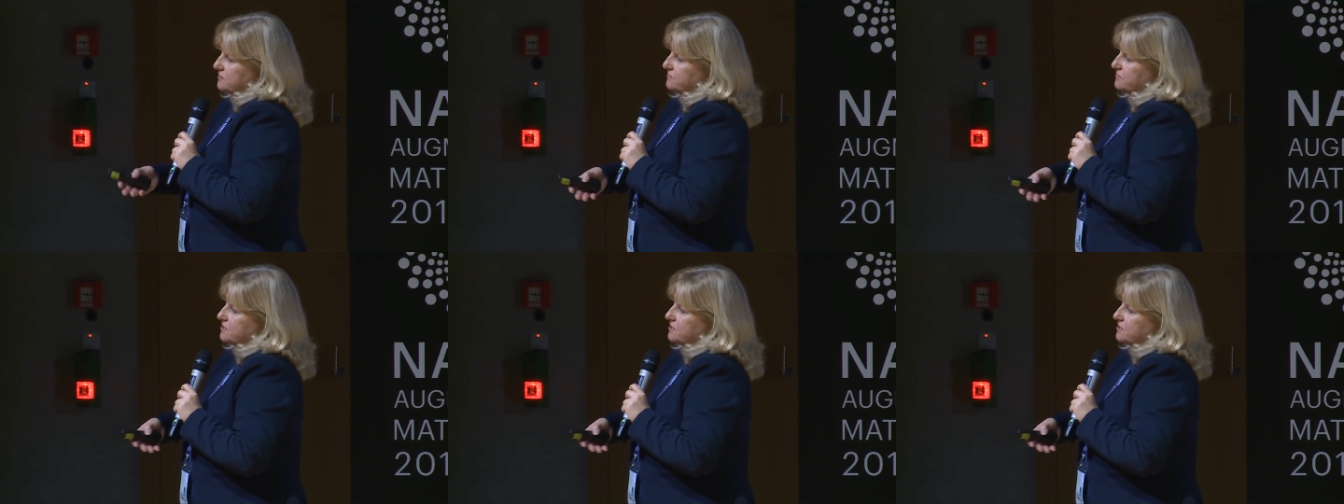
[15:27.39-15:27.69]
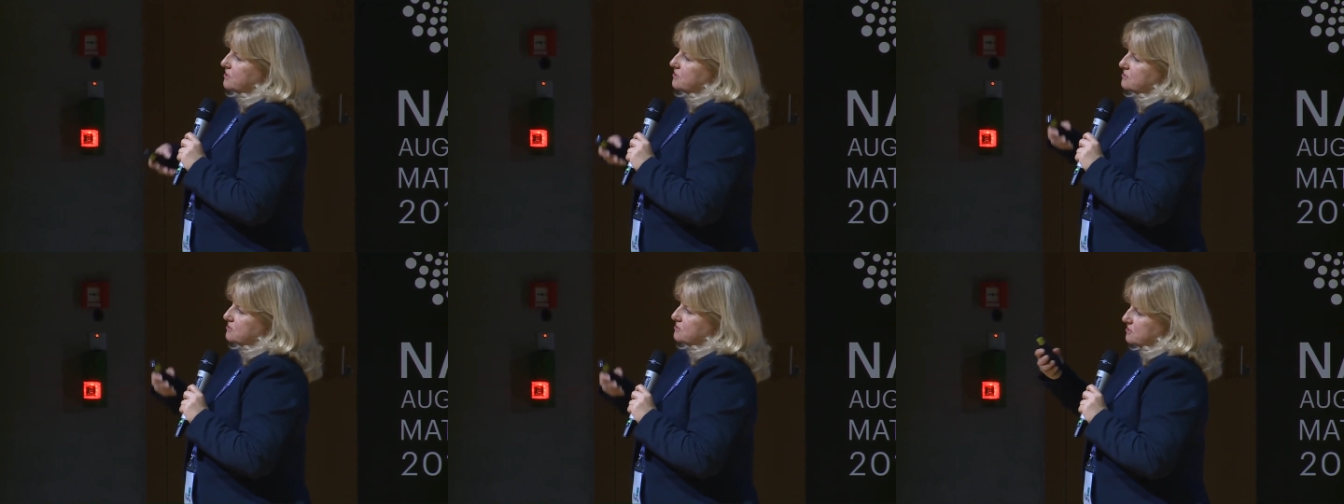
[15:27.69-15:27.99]
the
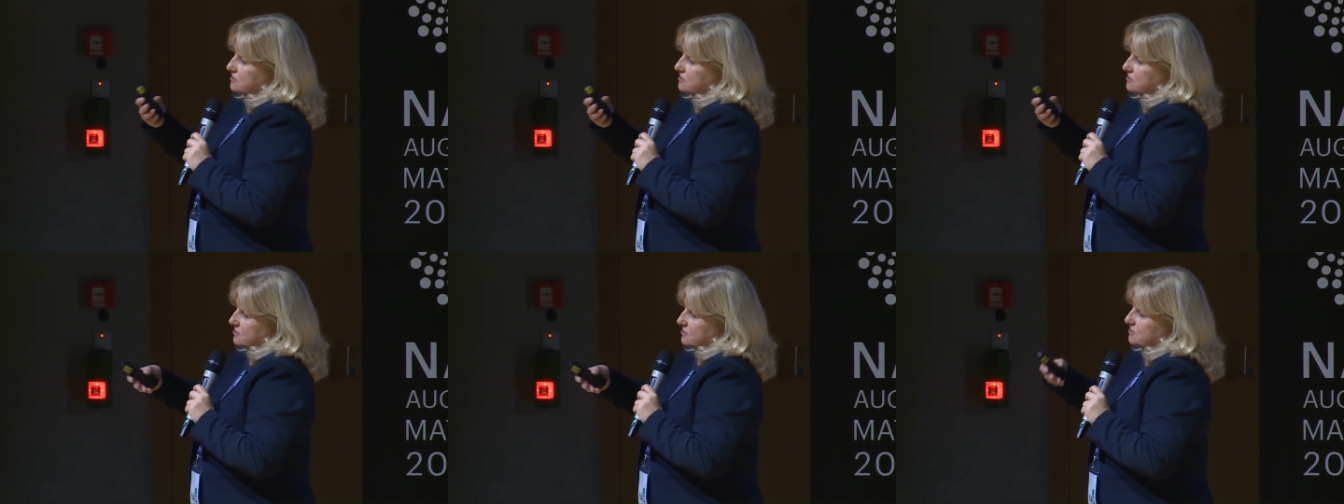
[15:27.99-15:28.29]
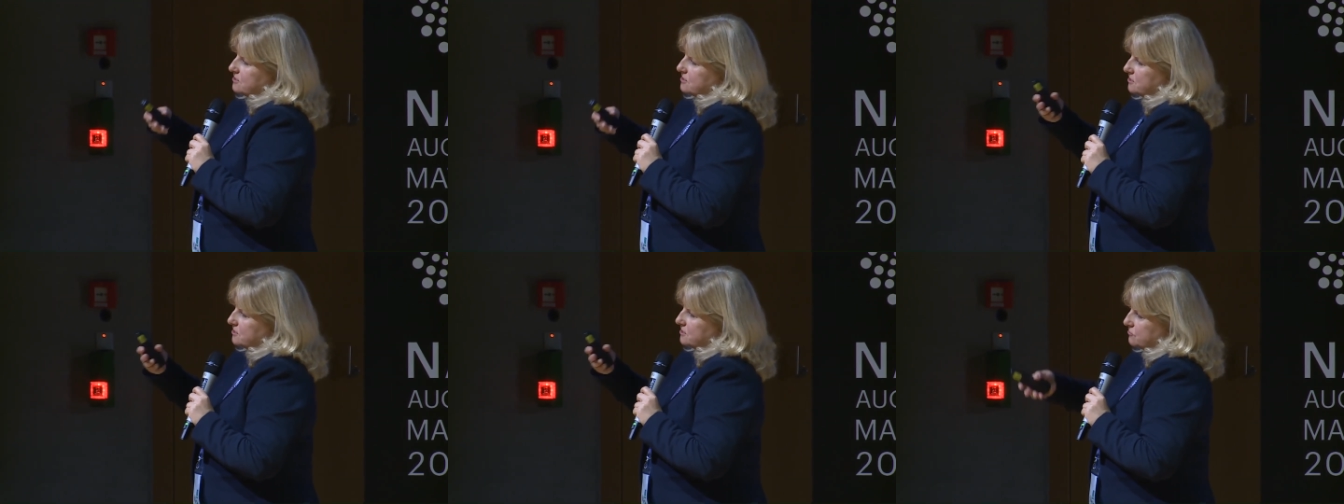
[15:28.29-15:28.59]

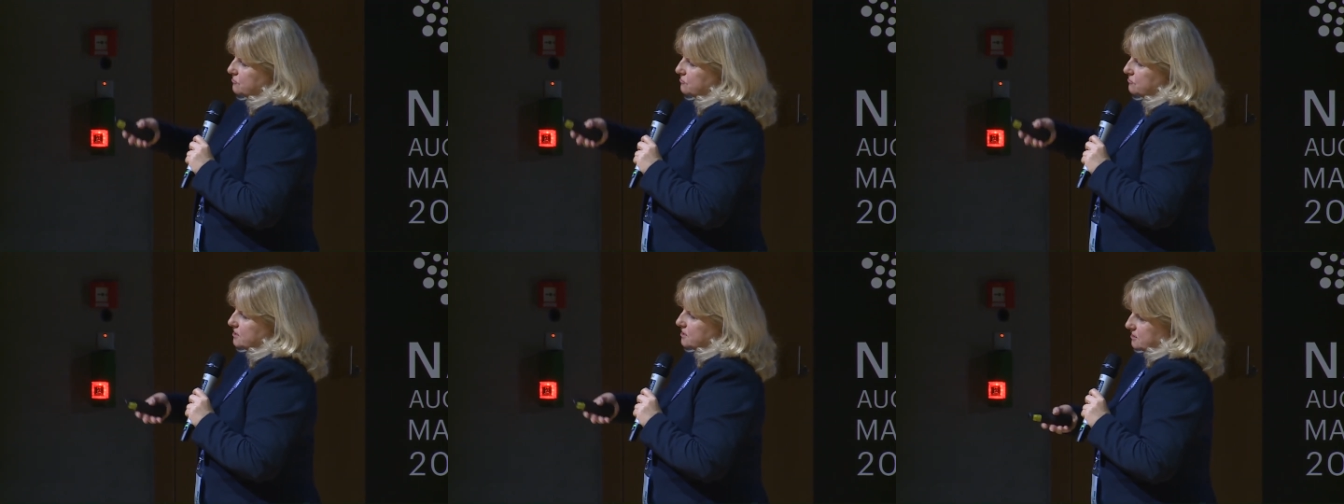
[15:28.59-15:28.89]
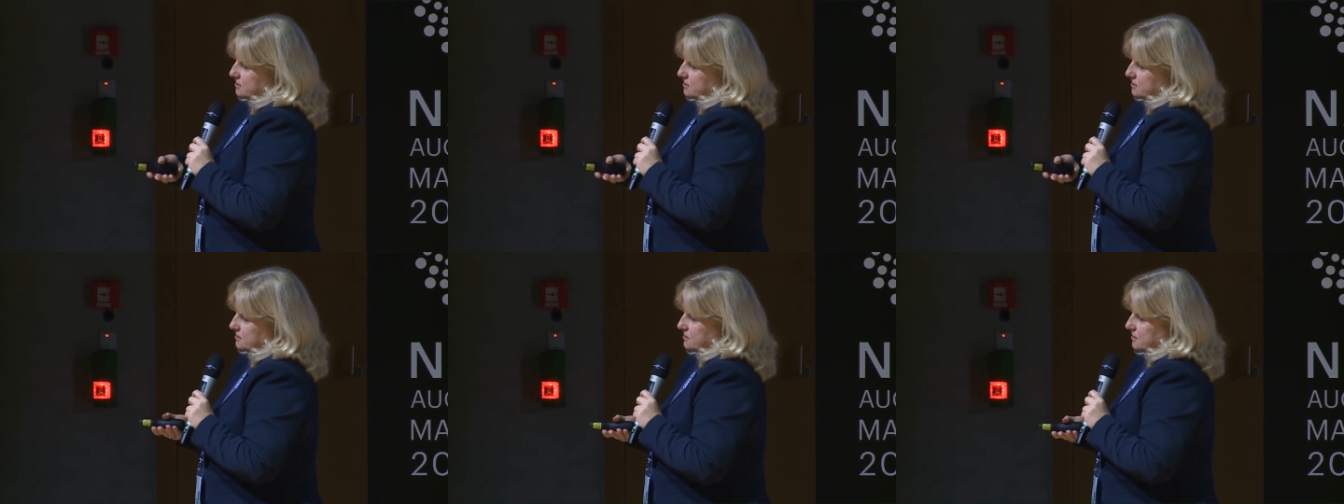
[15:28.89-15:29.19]
viscosity
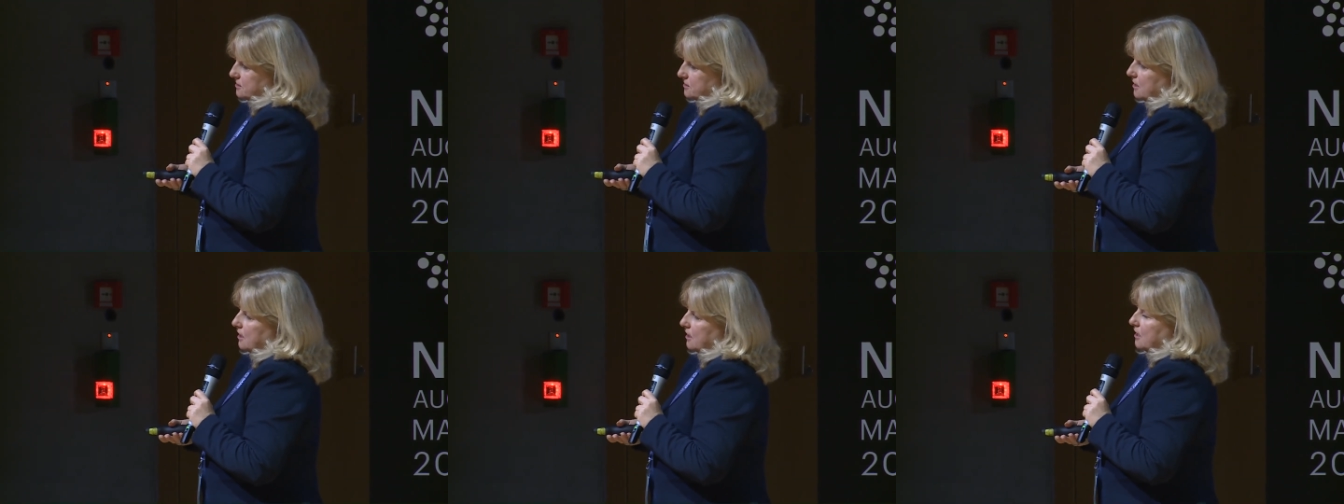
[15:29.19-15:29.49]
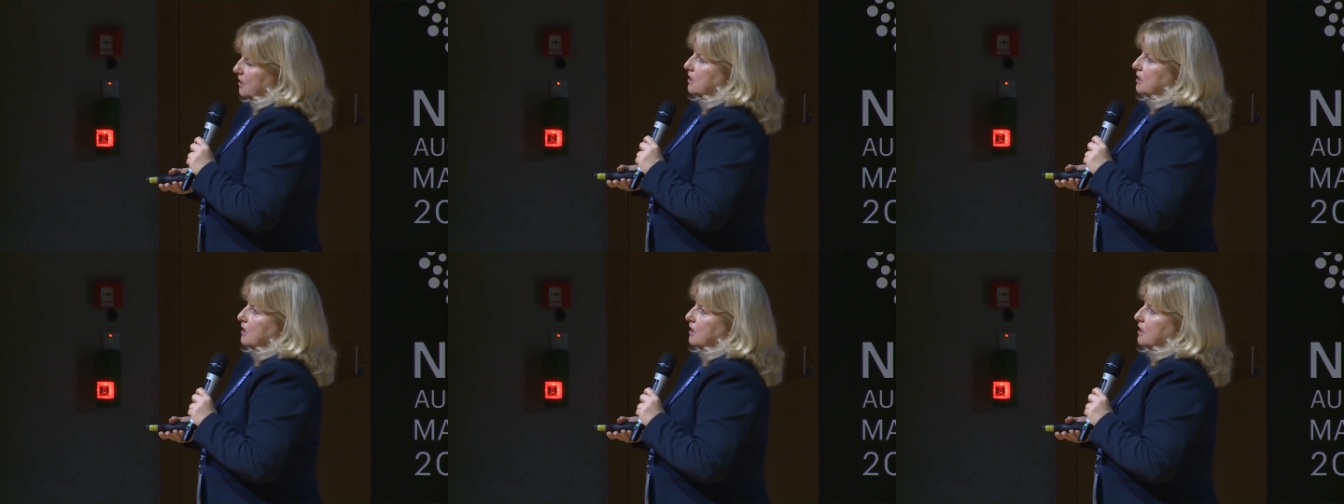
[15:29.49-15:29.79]
increases.
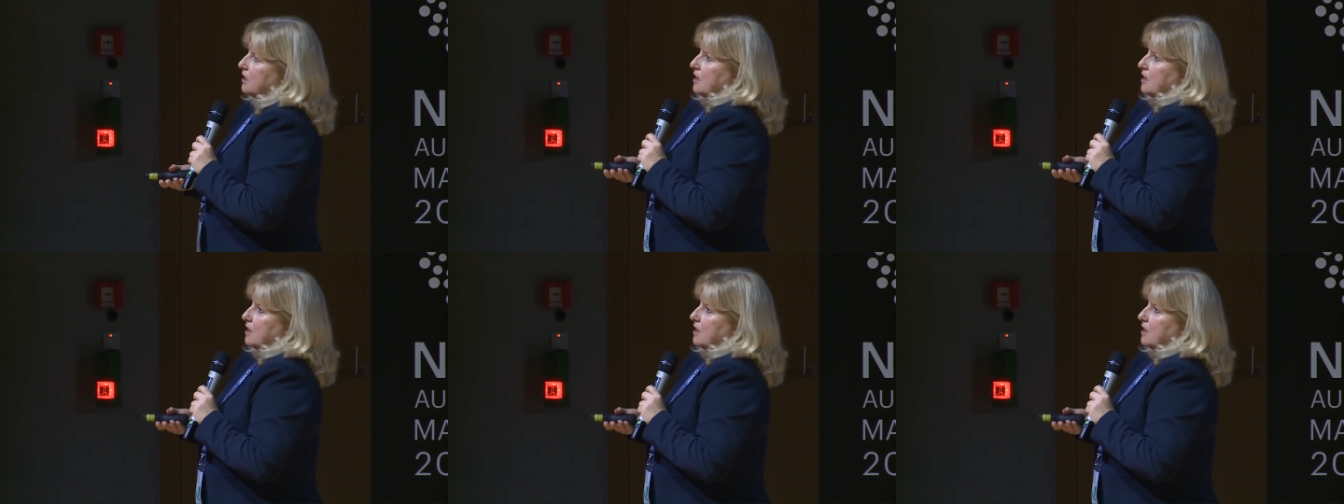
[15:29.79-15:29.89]
Yes.